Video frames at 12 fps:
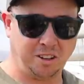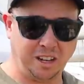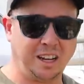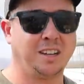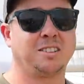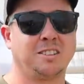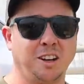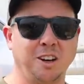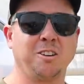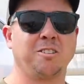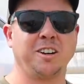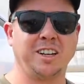Yes,
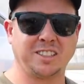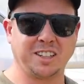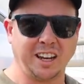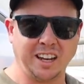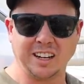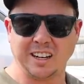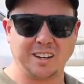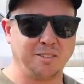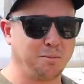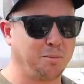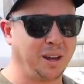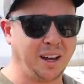okra is a
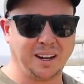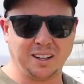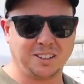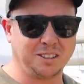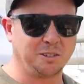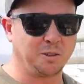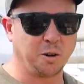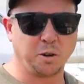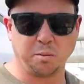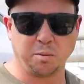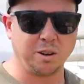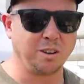heat-loving plant, and it's going to grow
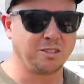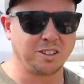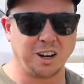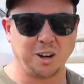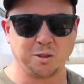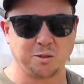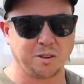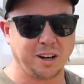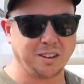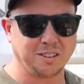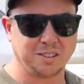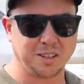and produce all
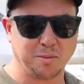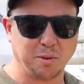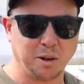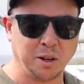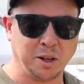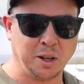throughout the summer.